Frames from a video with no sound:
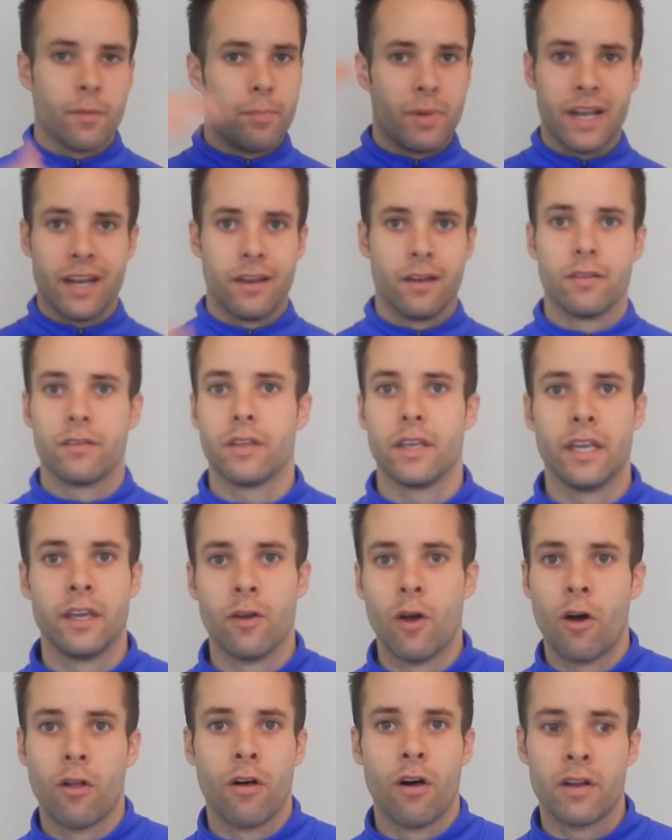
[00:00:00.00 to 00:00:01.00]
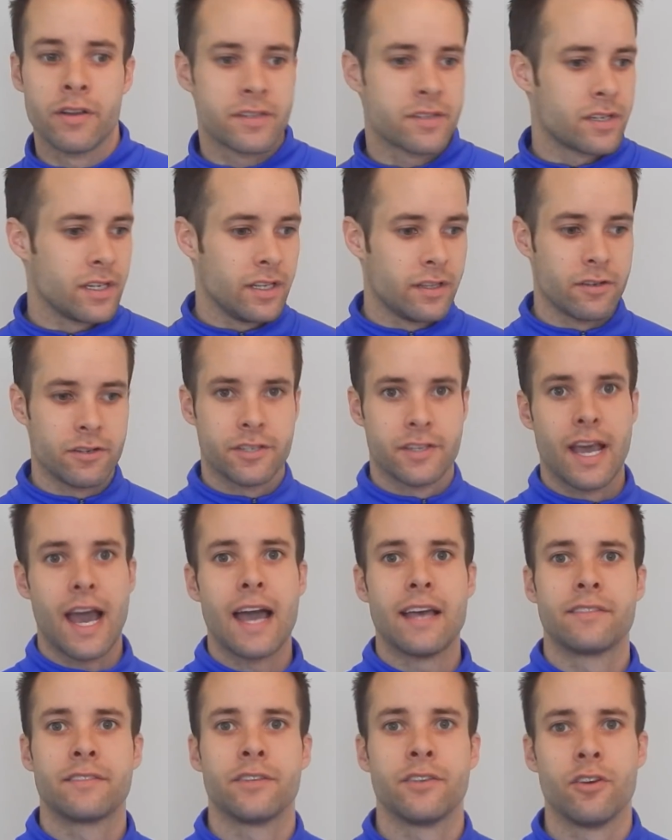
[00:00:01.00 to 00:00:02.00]
But in all honesty, there's
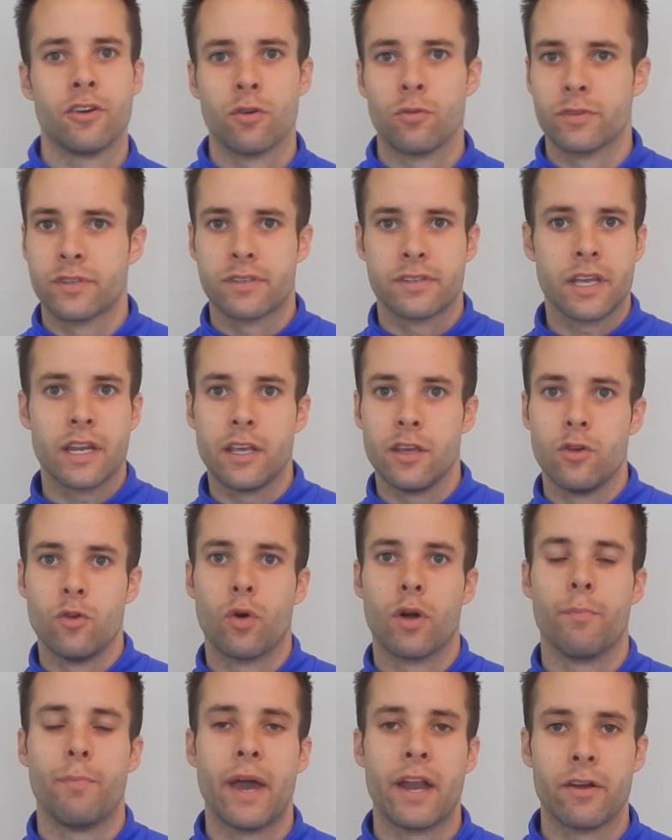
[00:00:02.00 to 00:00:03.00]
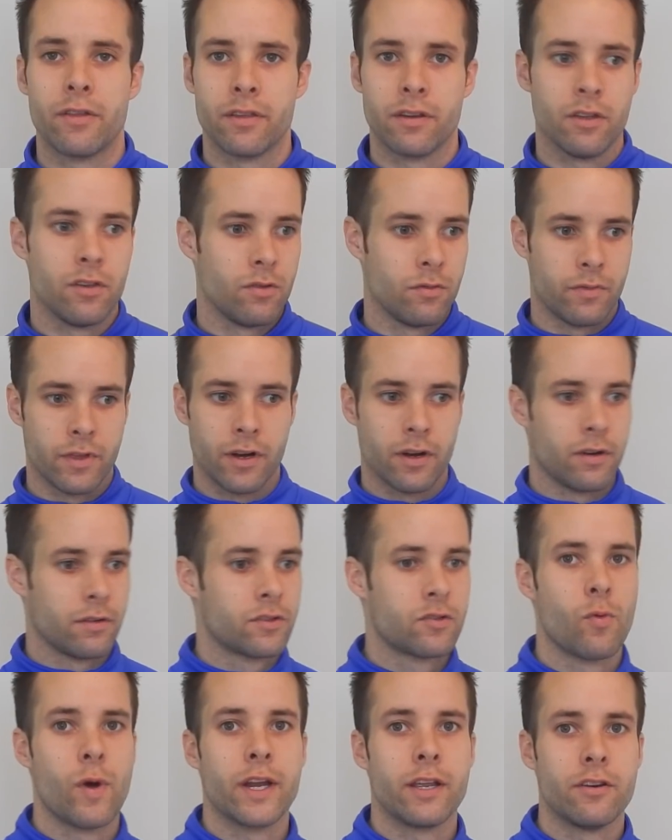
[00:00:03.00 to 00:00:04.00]
guys in your own city who are better than you. They're
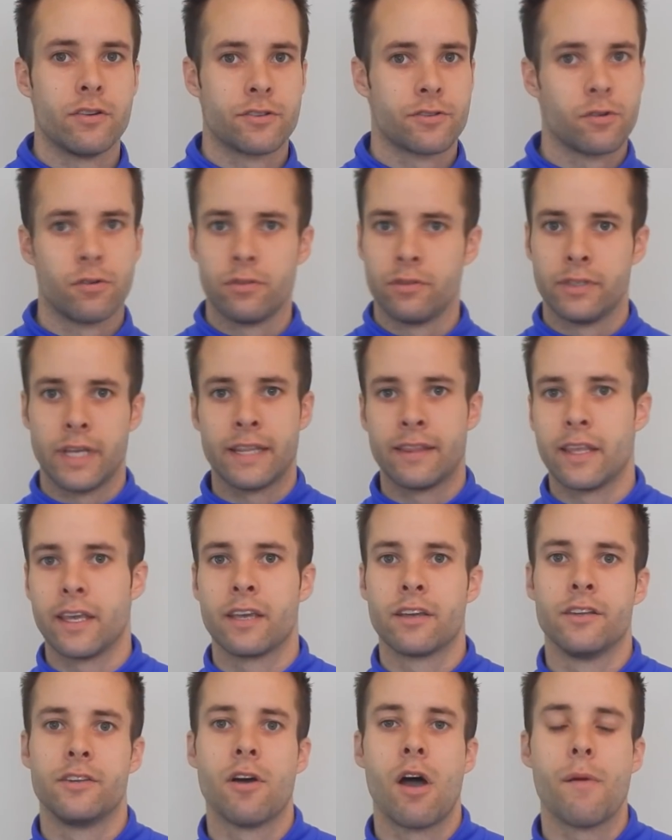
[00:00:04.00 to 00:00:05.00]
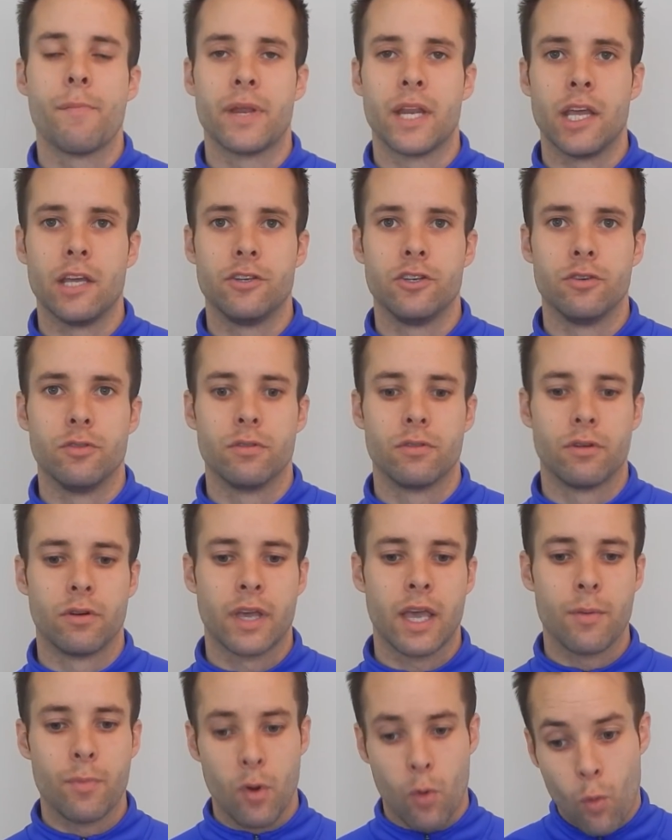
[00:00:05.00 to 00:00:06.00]
20 years old and they could dominate you.
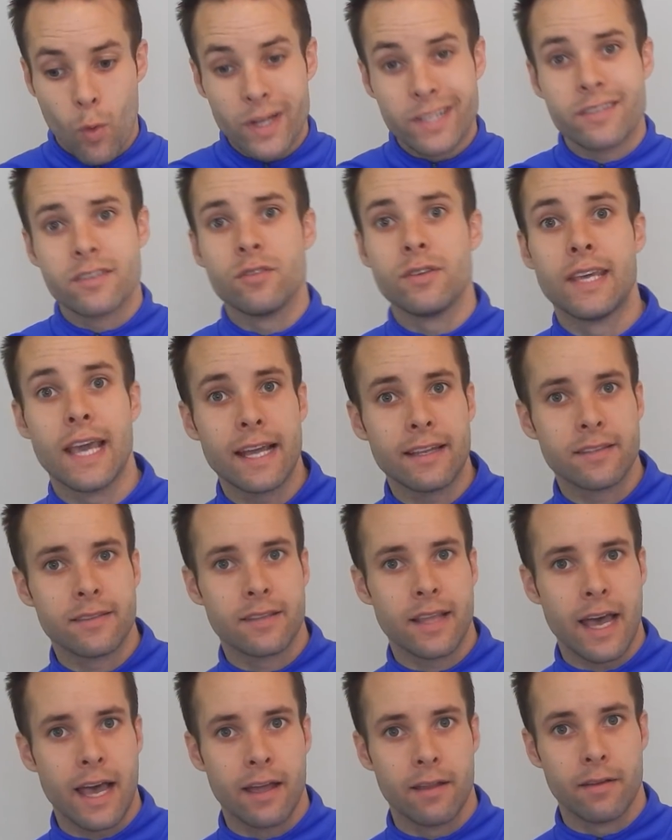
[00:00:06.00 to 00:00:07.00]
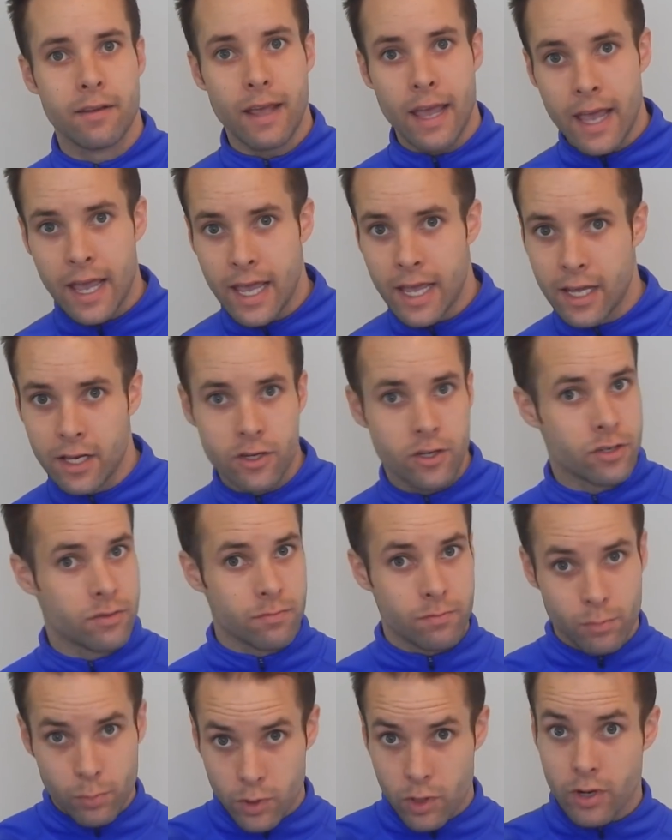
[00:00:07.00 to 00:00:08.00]
Okay, but once you get to that age,
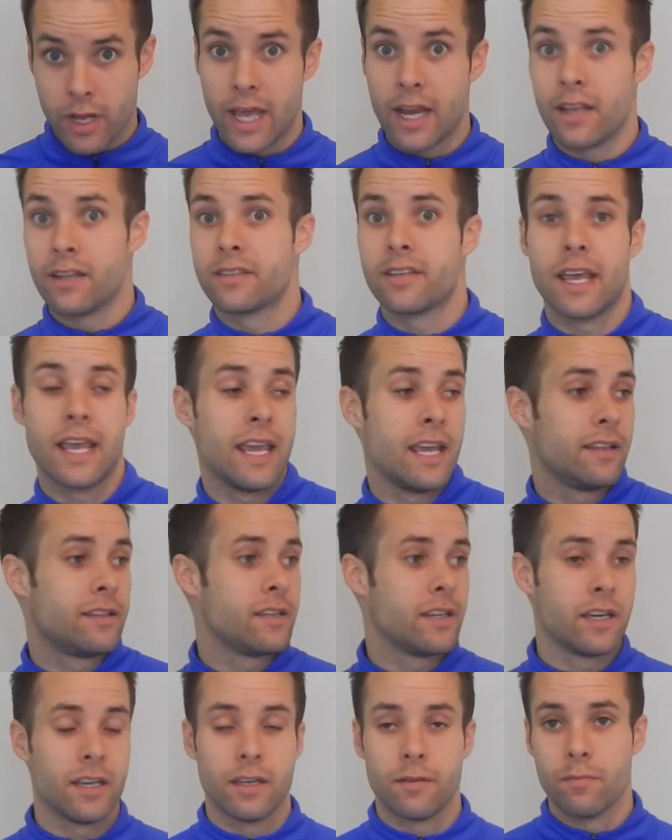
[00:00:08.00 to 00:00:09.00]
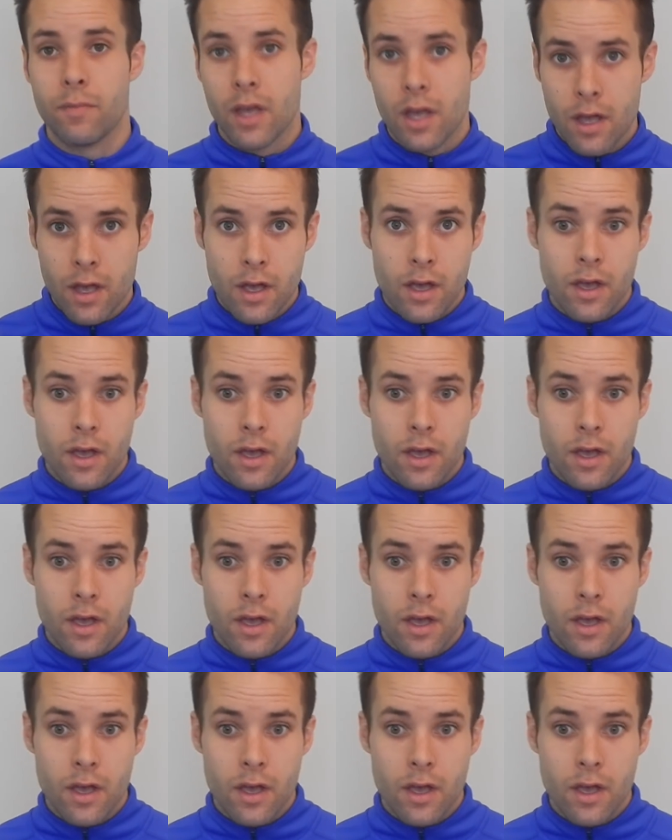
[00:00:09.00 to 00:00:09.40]
you're getting to 18,